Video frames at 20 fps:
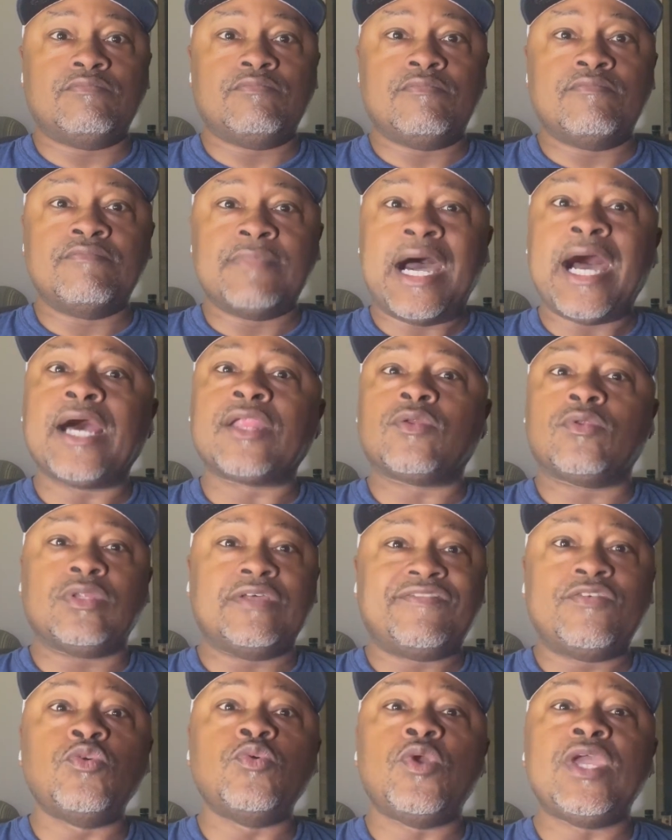model
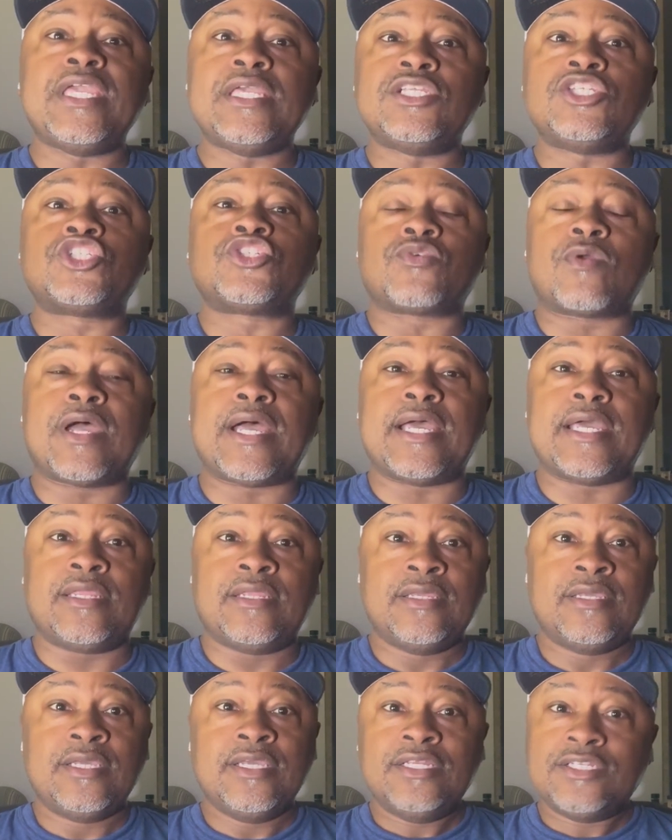of who he's trying
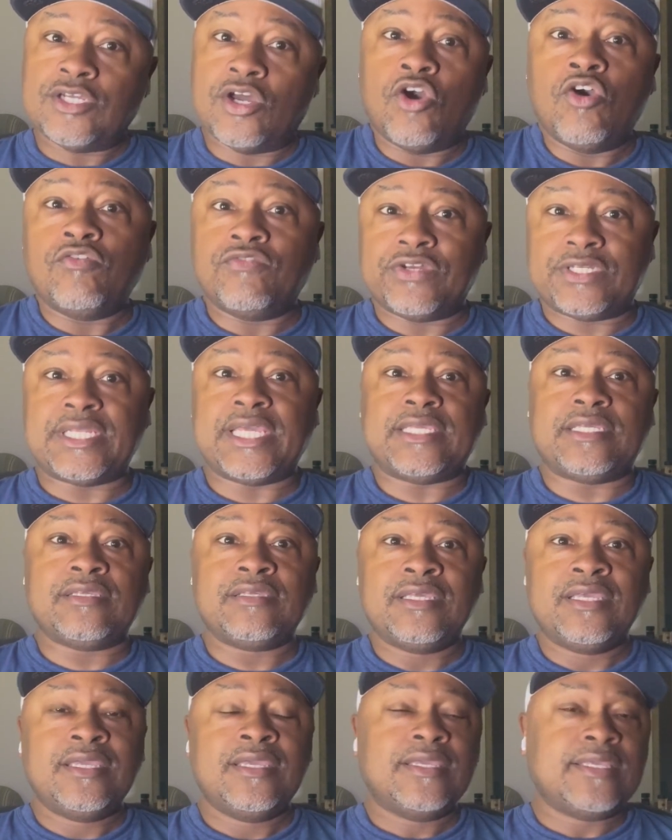to overtake.
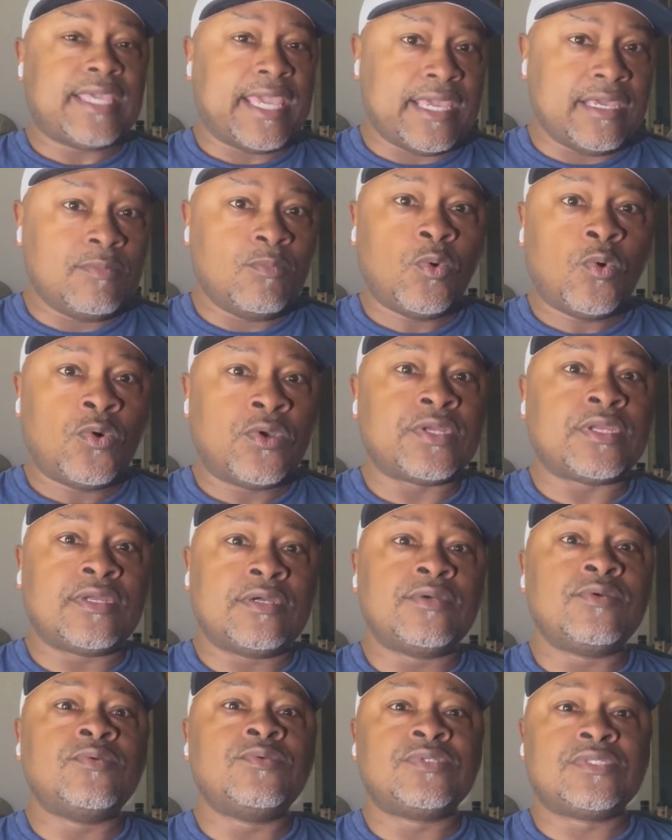Cam Ward
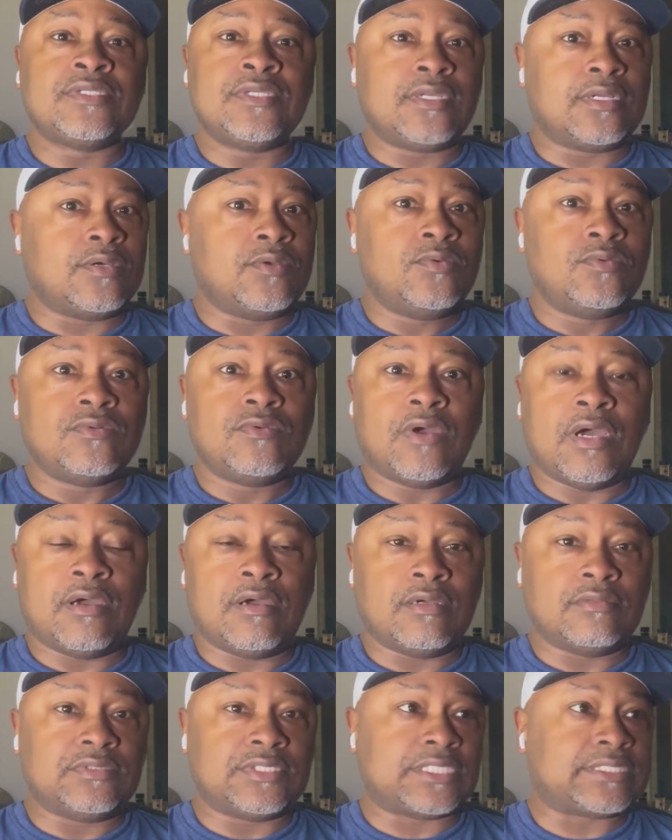knows, you know,
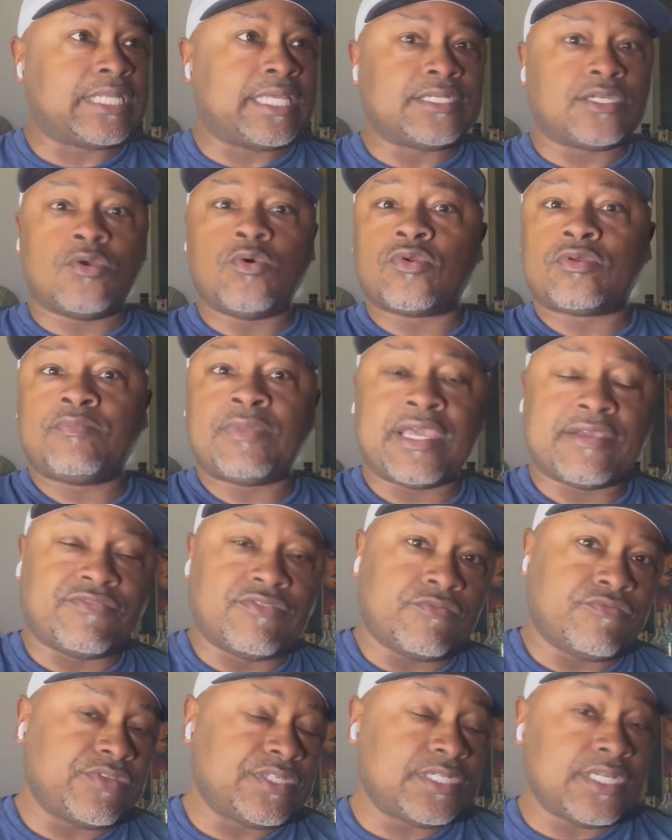uh, just like the quarterback
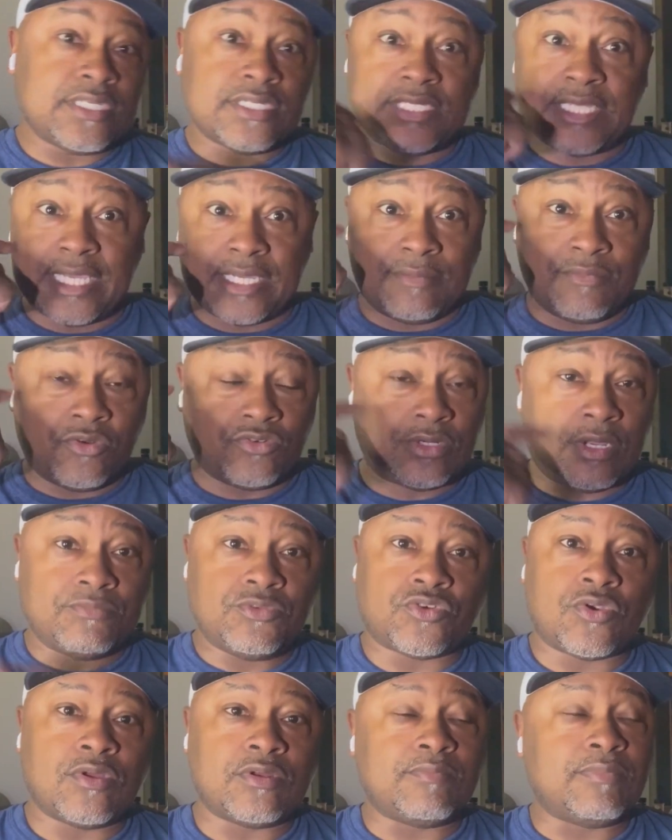from Virginia Tech. I'm, I'm
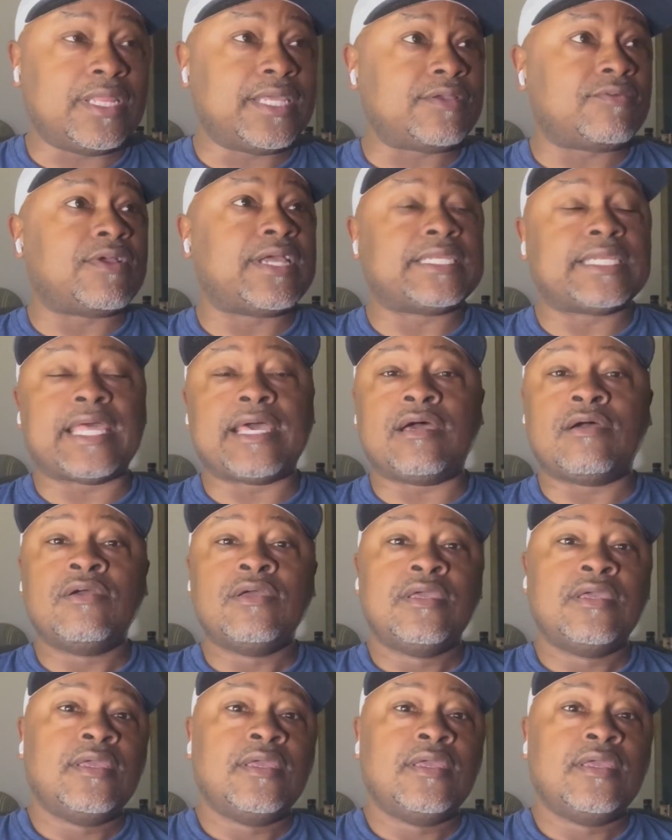drawing a blank right now.